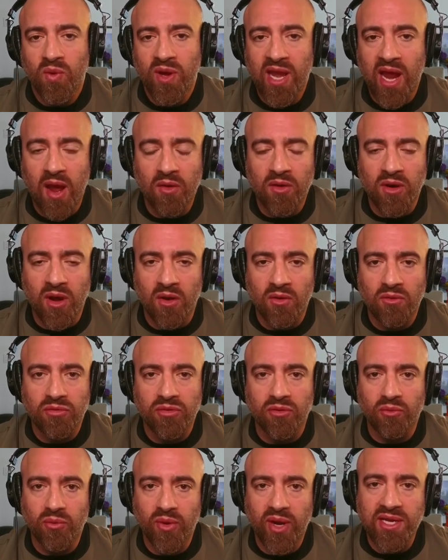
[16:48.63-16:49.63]
we now
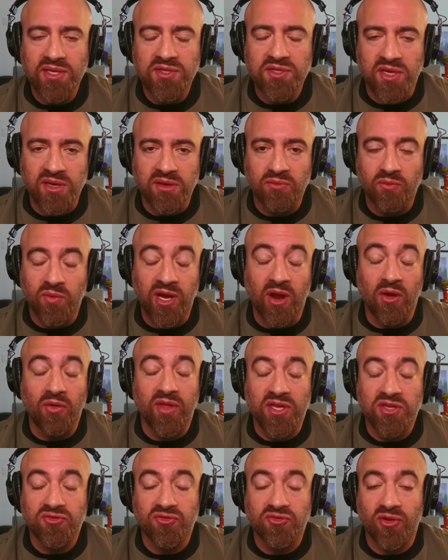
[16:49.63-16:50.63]
know the reason. We
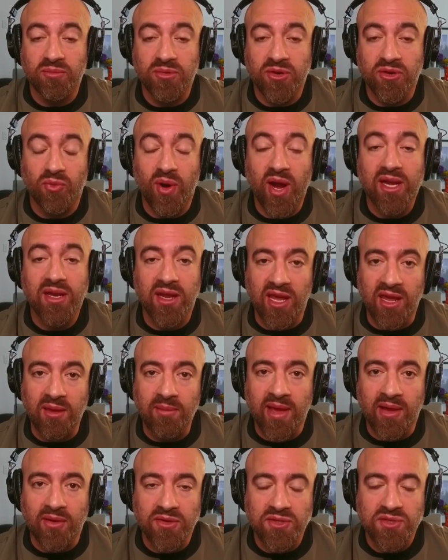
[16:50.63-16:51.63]
know this from direct
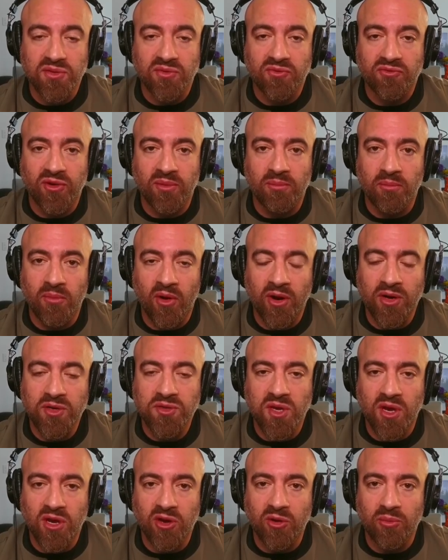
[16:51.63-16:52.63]
emails from
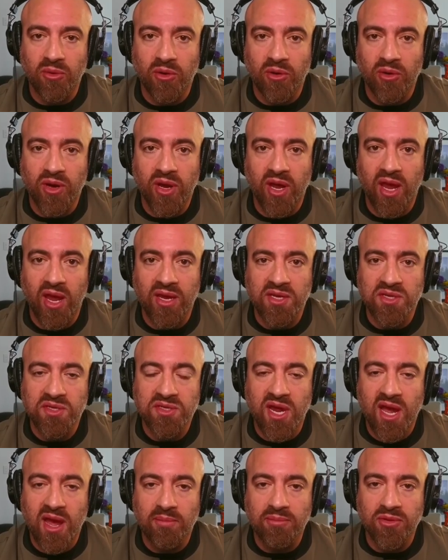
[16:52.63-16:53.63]
Mark Zuckerberg and
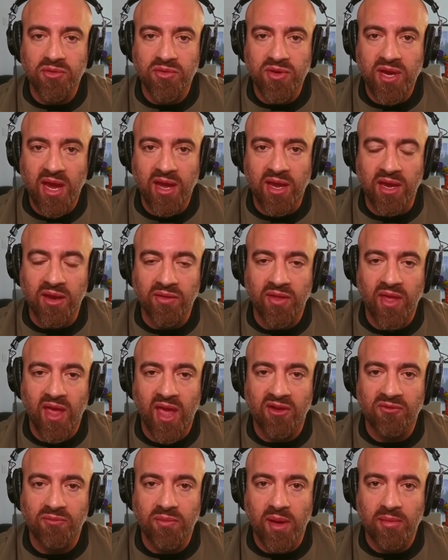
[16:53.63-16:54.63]
his top lieutenant, the
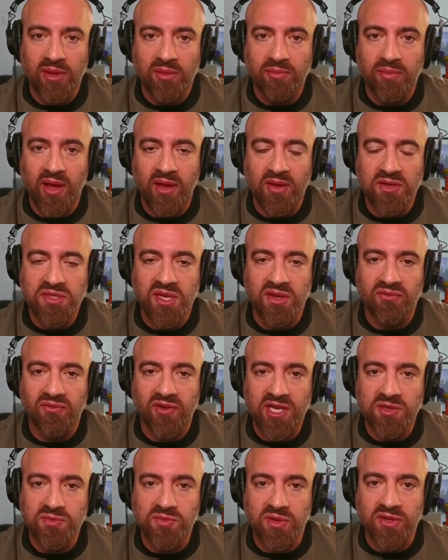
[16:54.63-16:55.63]
head of public policy at
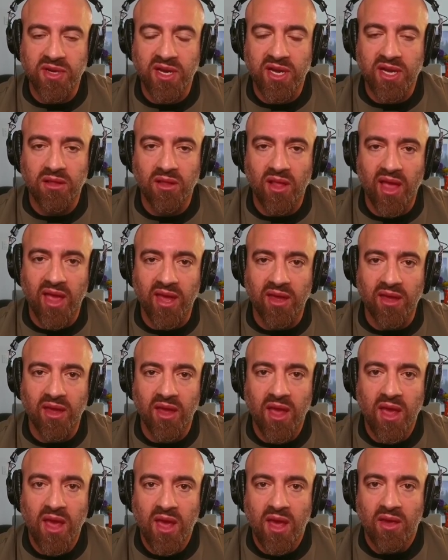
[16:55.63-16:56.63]
Facebook, Nick Clegg,
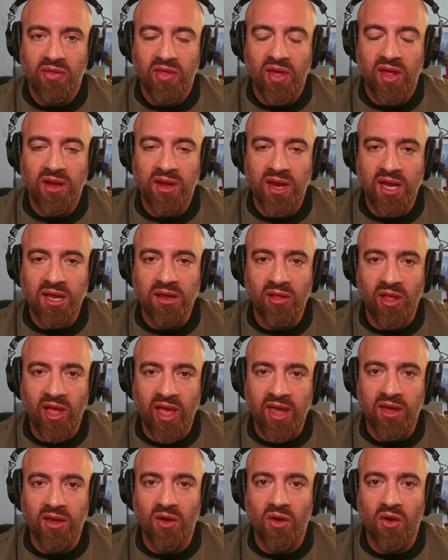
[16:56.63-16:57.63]
that Nick
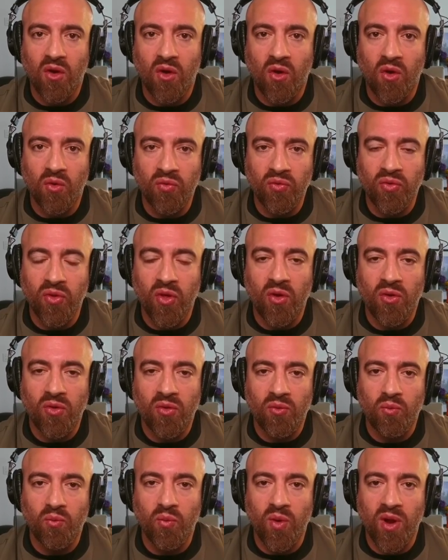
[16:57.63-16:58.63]
Clegg,
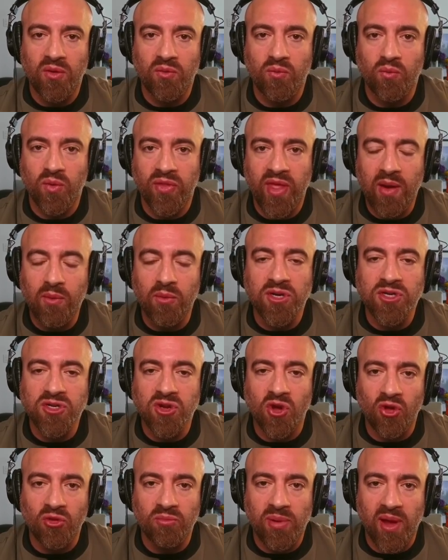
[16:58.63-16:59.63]
when they were
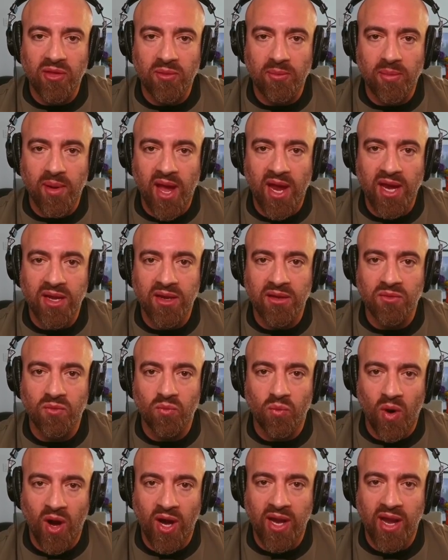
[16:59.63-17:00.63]
told by the
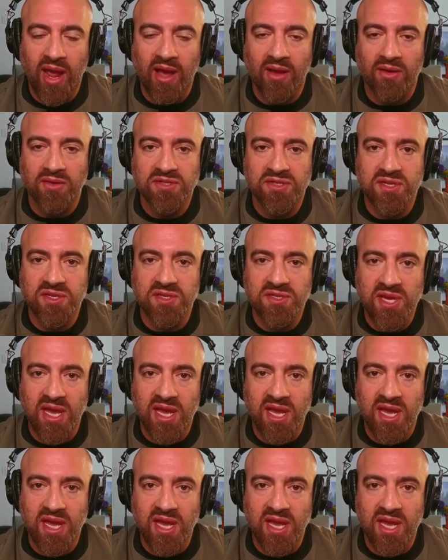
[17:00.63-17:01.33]
Biden White House to